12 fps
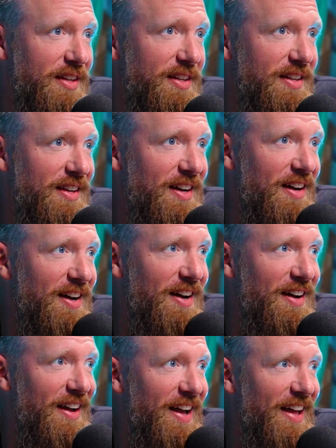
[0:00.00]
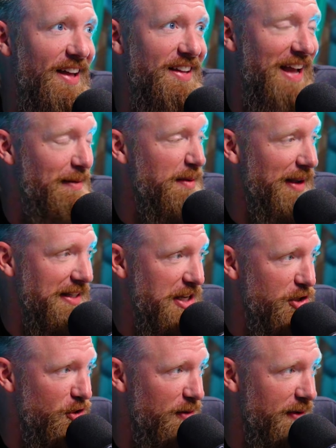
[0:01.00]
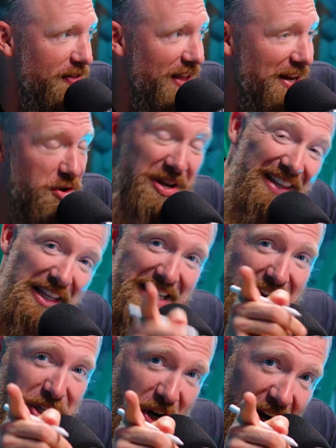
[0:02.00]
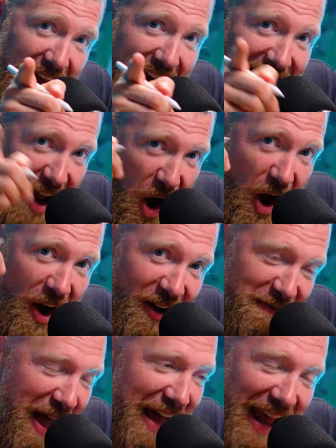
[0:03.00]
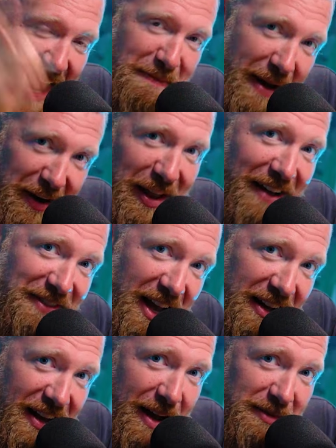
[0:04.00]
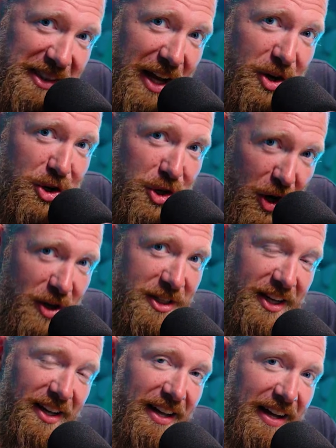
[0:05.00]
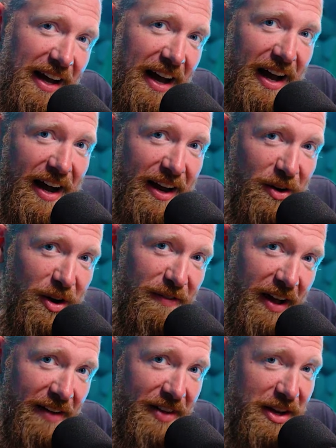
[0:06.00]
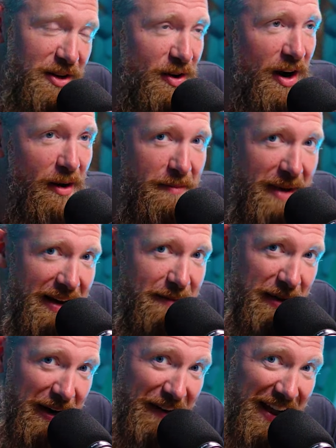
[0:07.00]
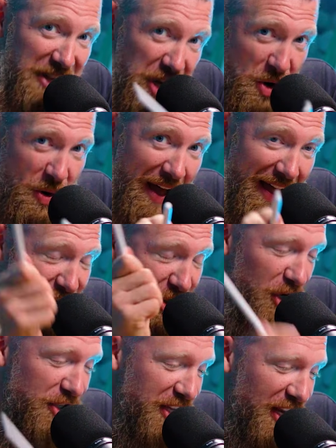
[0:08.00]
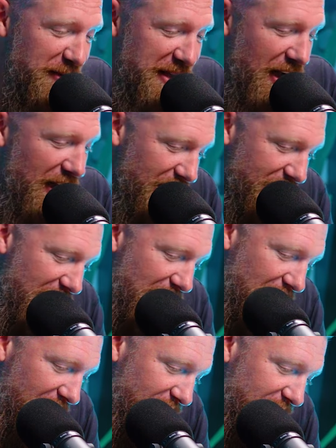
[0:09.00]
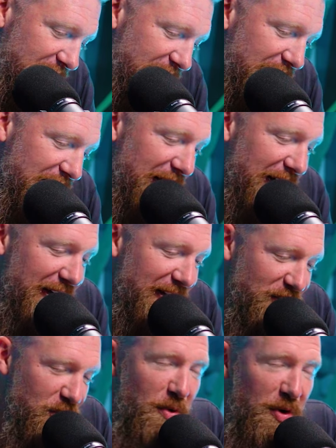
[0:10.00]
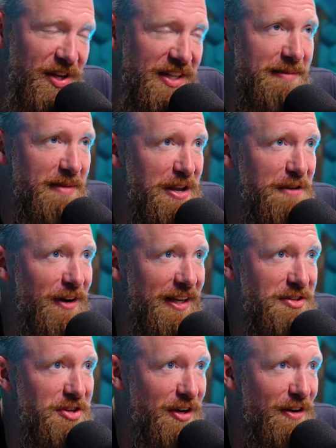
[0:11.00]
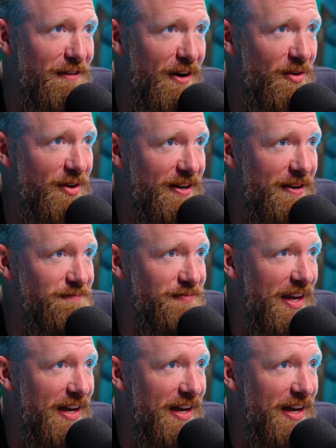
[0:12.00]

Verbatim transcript: I love it. Uh, yeah, I'm going to make a T-shirt about that. You can get the T-shirt yeah. at, uh, at a better life dot com slash shirt. Uh, I don't know if I'll have that U R L made, yeah. but if I do, that shirt's going to be on there. Uh, do more things that make you forget to check your phone. Yes.